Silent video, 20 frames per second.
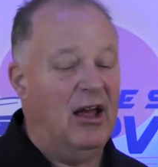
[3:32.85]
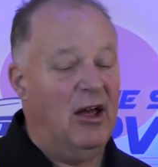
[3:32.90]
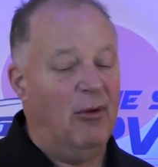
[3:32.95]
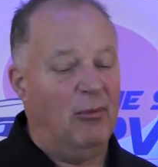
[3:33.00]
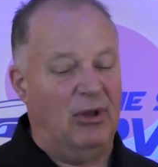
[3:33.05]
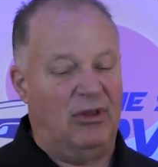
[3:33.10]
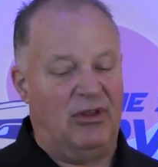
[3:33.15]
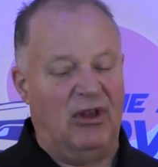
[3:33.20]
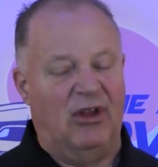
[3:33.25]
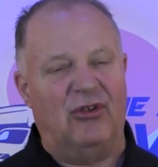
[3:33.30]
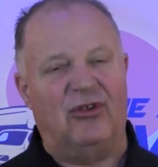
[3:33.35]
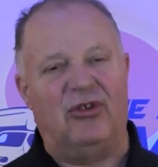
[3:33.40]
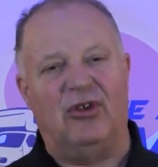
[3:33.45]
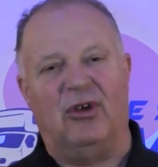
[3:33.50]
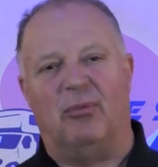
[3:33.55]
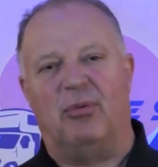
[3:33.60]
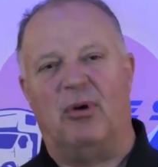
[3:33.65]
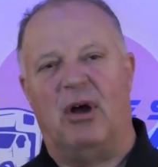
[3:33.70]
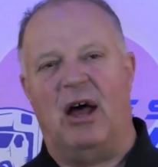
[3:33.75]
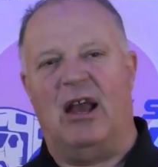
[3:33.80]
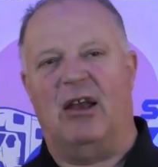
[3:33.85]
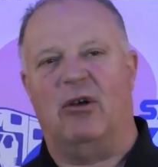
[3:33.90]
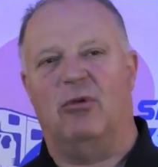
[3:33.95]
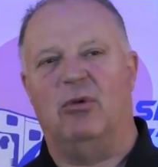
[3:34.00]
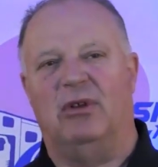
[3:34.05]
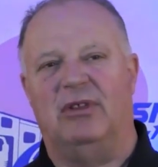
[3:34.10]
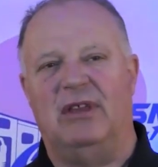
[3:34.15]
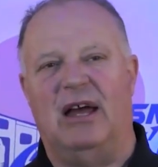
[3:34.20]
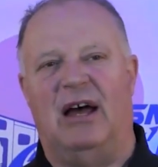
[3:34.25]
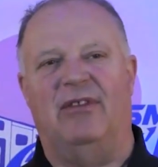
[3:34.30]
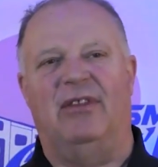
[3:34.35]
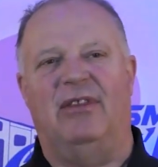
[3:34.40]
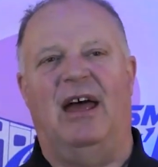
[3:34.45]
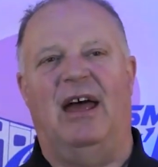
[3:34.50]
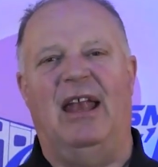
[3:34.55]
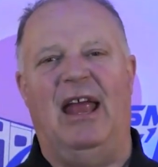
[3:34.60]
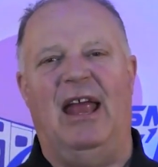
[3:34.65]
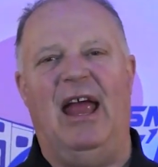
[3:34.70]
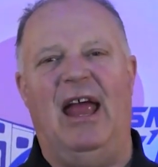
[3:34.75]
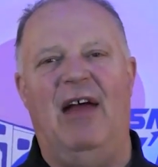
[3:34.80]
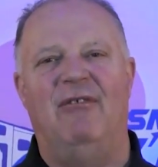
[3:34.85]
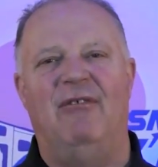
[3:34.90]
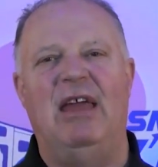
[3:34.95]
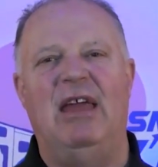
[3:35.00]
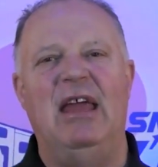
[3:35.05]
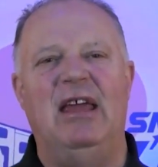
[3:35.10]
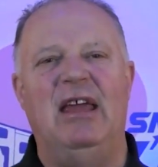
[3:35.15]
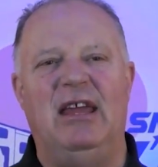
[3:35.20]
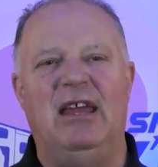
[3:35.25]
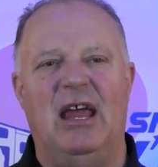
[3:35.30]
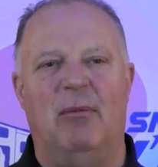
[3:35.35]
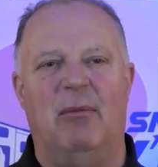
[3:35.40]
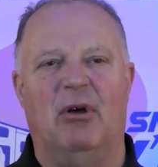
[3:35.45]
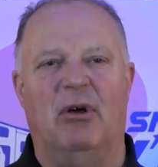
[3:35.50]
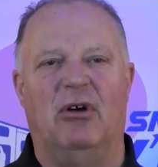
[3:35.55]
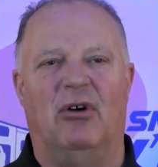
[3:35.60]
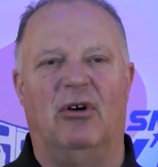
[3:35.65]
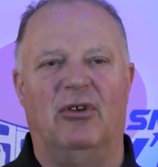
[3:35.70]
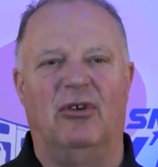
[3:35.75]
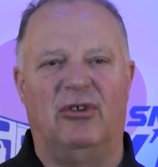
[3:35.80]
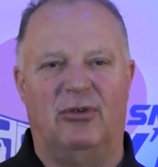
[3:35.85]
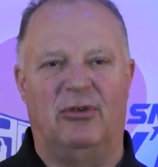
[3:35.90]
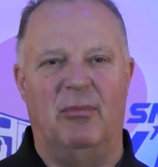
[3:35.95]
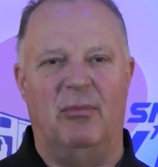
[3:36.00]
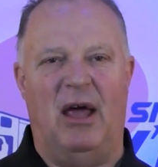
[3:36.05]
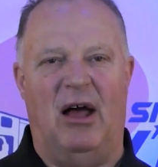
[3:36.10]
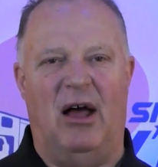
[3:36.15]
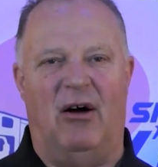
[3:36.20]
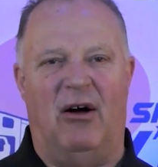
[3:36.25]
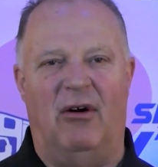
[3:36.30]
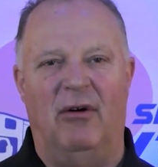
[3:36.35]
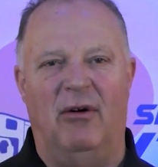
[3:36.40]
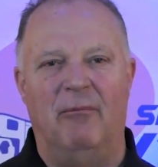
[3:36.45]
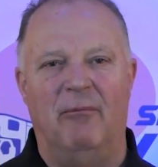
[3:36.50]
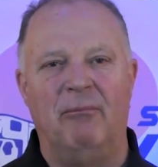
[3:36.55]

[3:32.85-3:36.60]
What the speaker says: But this is a product without that heavy chemical smell.